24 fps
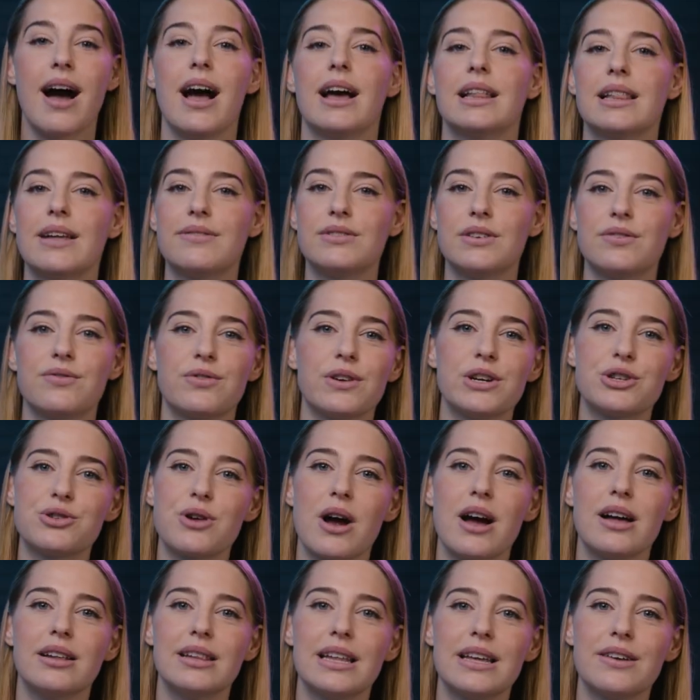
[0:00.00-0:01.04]
I left a free
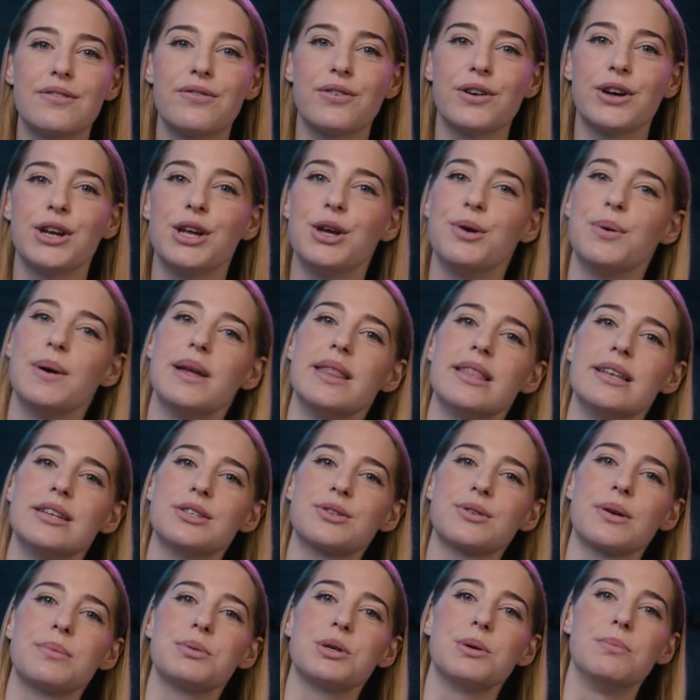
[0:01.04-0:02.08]
trial link for you in the
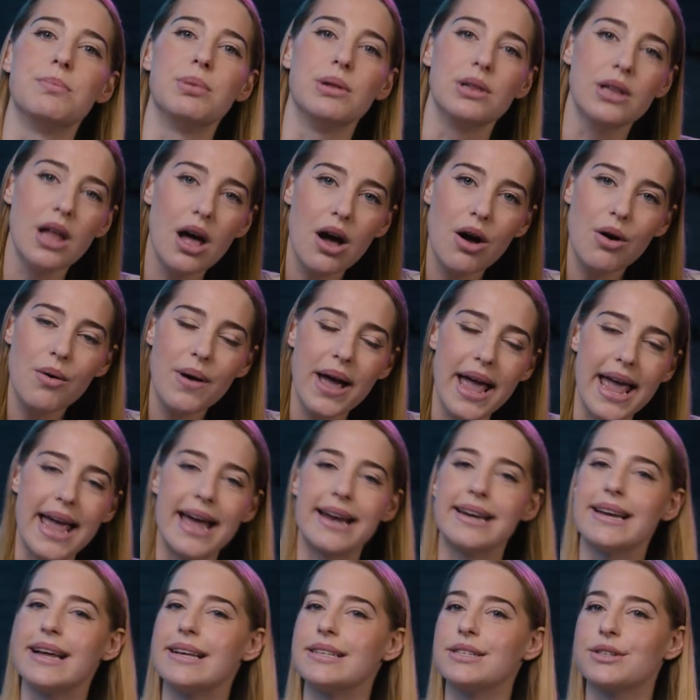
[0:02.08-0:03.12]
description below
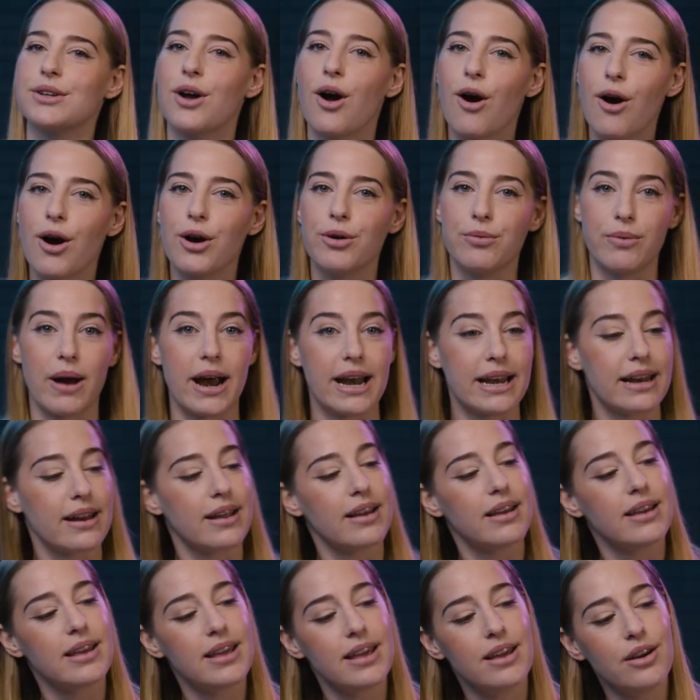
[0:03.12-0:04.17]
and as a card right
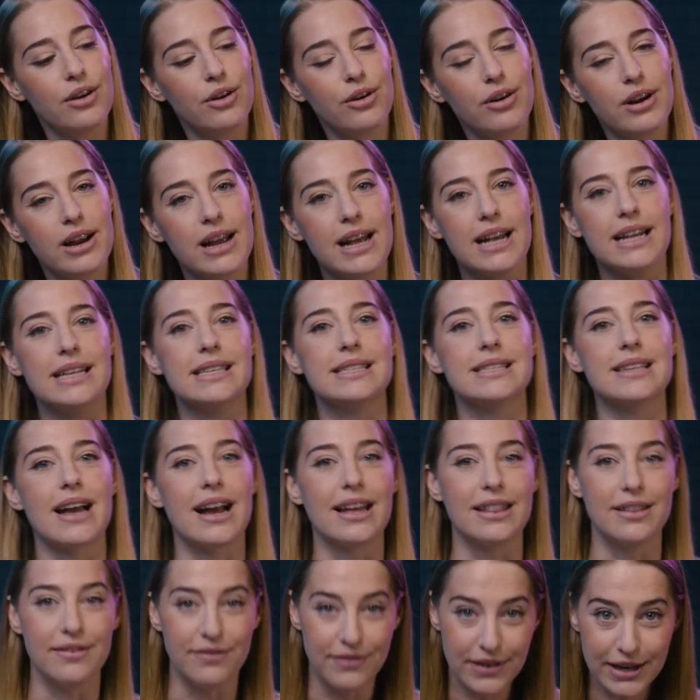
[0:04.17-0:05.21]
here
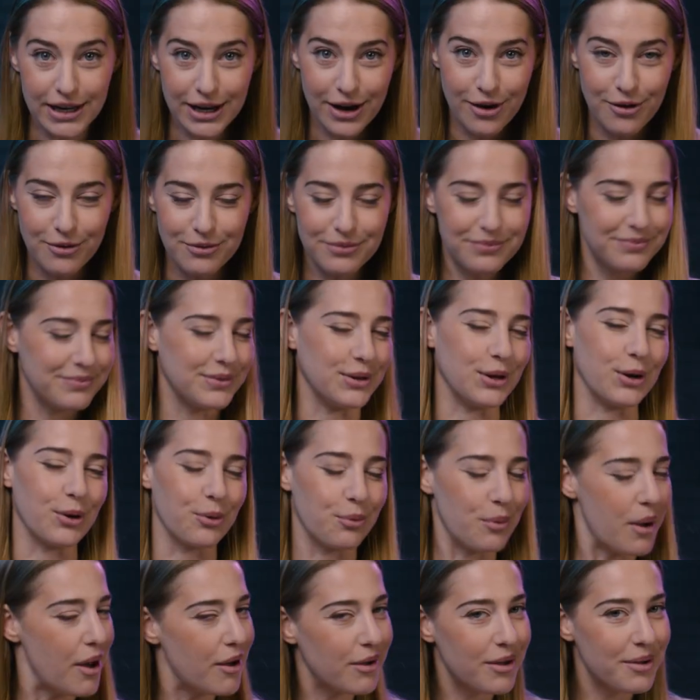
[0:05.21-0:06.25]
inside the video.
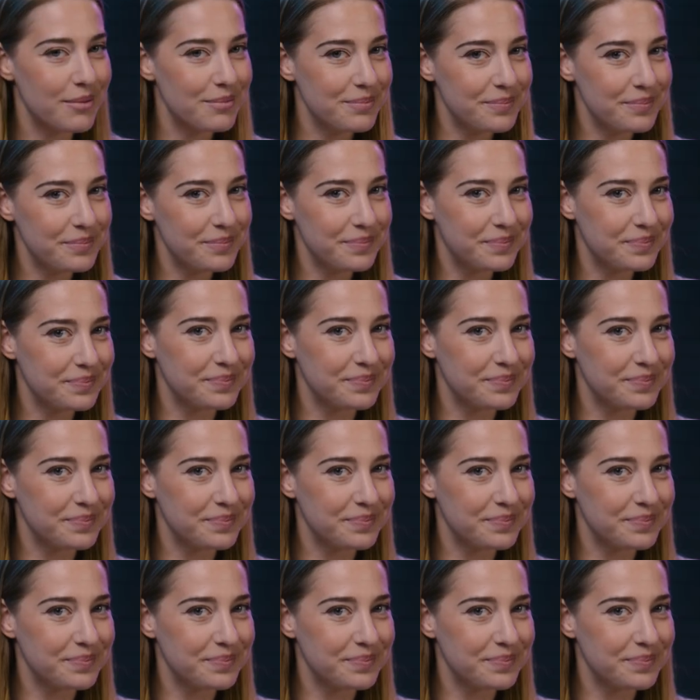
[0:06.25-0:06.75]
You're welcome.